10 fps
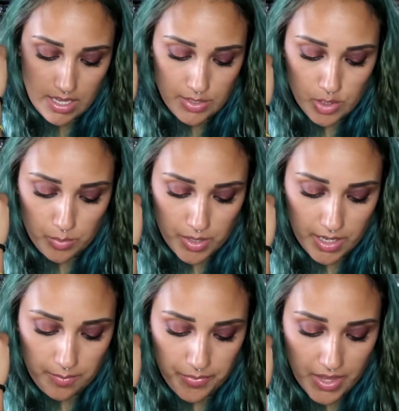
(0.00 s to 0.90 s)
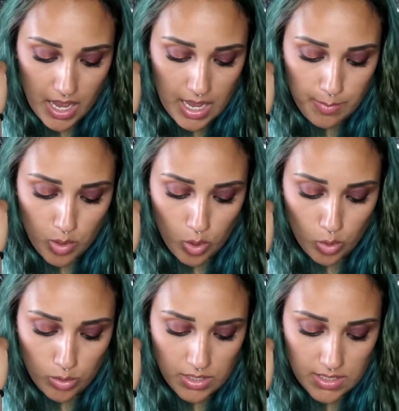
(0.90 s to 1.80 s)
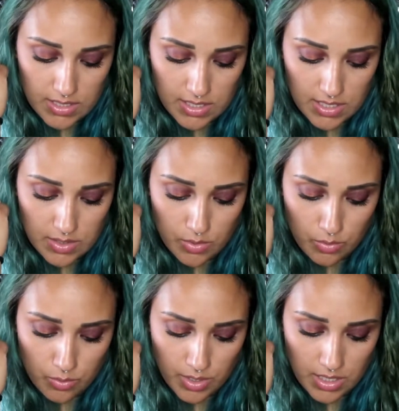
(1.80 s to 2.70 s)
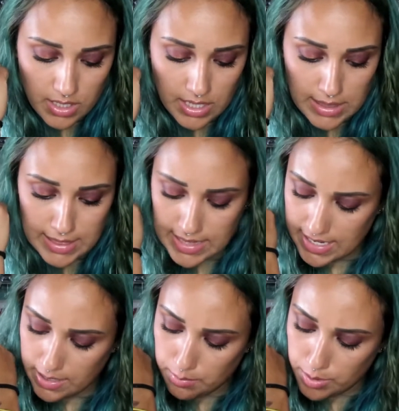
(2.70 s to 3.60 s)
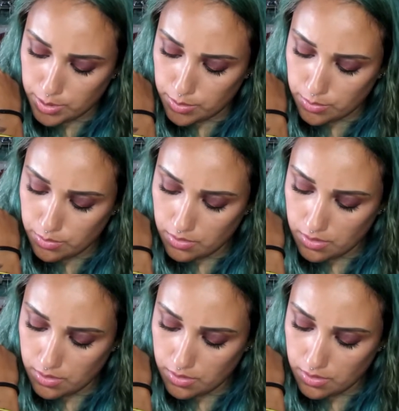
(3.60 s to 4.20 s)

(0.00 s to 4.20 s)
So pretty. I'm Cold is this really light blue